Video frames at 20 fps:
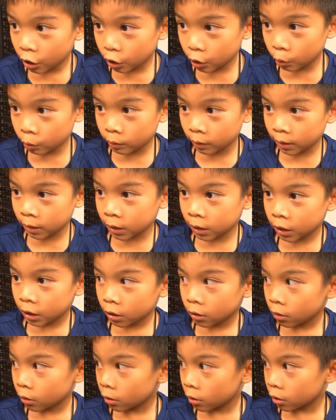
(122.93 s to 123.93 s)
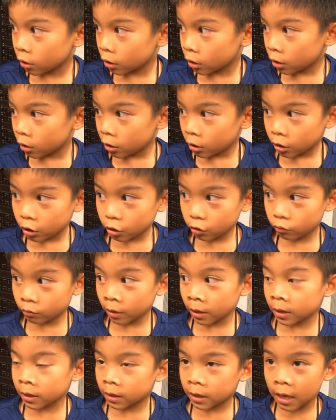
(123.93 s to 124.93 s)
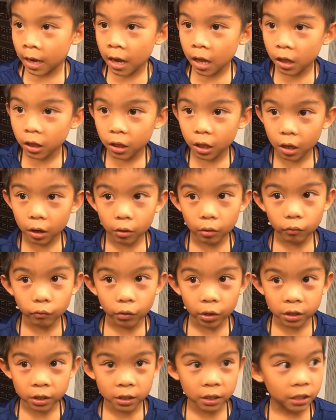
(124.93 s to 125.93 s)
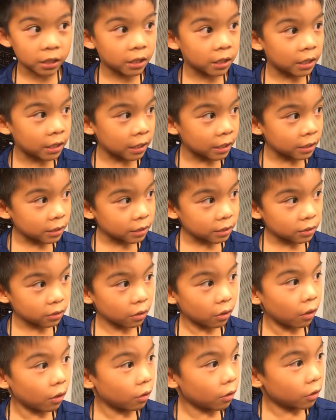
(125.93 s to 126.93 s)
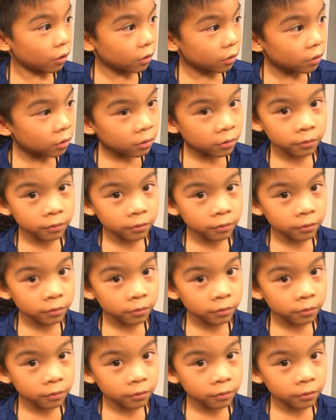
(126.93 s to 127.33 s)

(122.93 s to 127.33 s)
you can you can tell what the things are.